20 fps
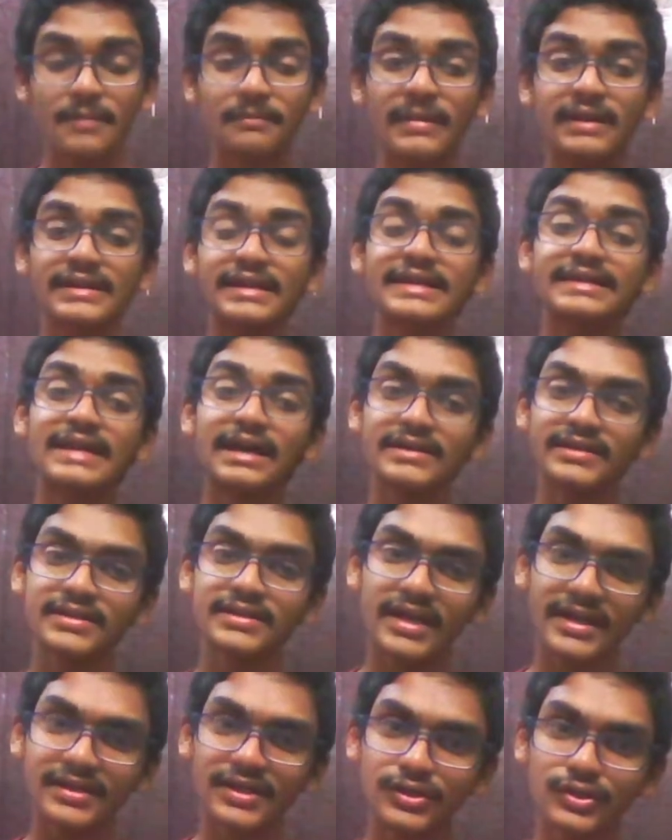but in
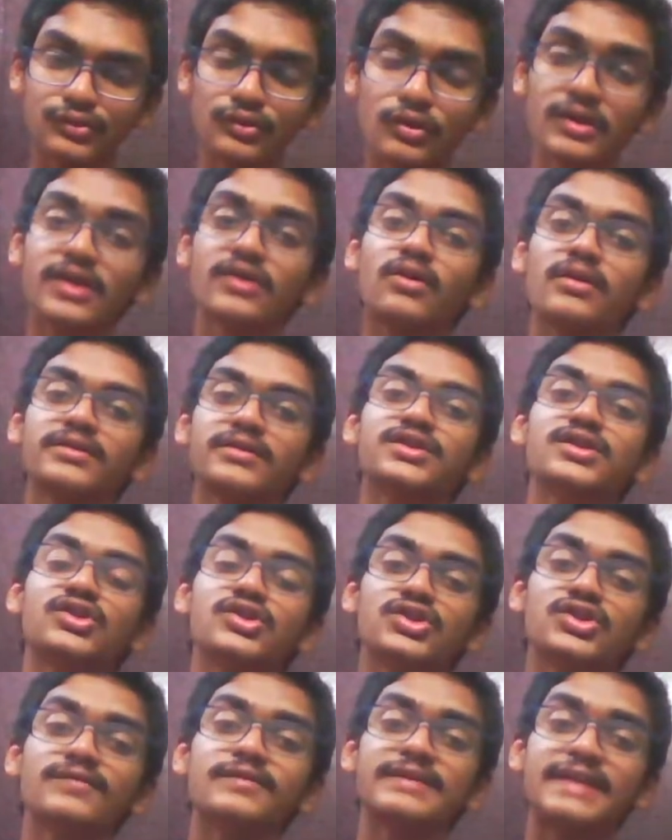1992 only constitution